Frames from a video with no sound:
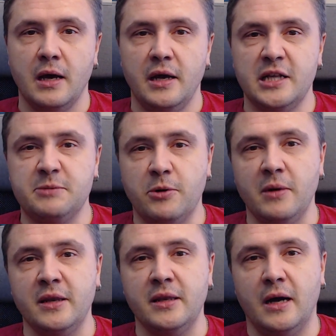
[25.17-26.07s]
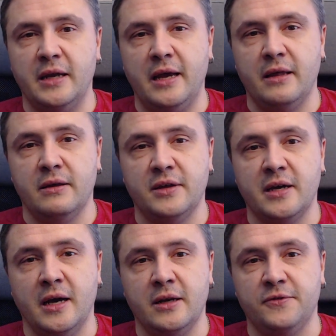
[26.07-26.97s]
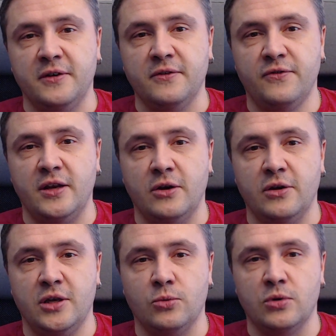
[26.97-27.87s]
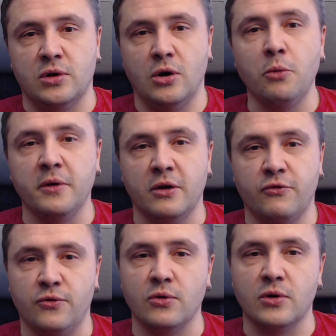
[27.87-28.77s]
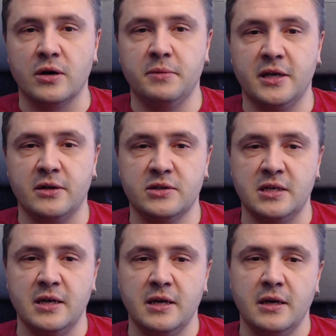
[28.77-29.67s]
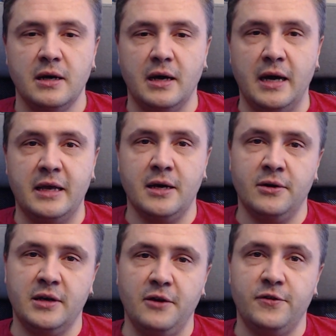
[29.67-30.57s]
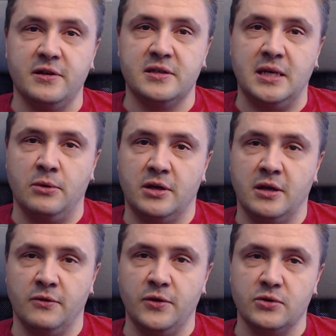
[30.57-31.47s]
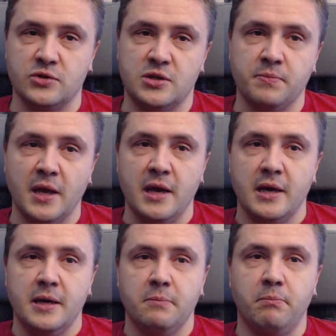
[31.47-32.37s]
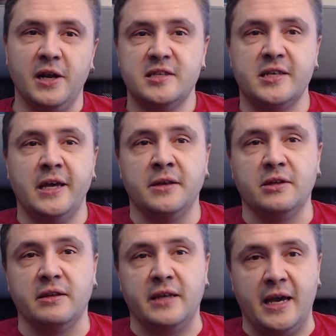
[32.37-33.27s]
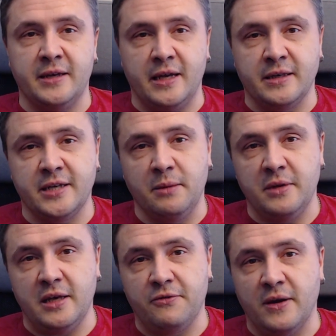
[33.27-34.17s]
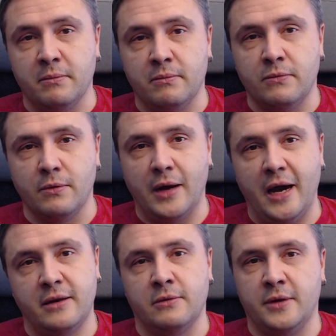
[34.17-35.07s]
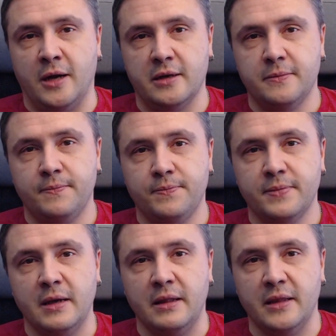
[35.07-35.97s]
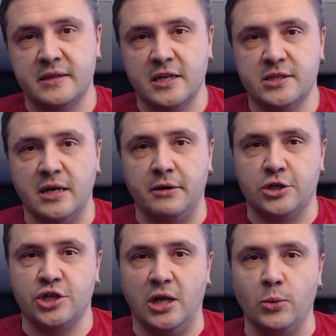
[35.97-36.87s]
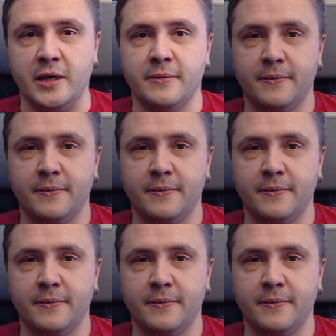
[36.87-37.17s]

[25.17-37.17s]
It's probably not the kind of a video you were hoping for, because I currently feel somewhat confused. Please stay until the end and tell me if I'm right or not. Let's get started, shall we?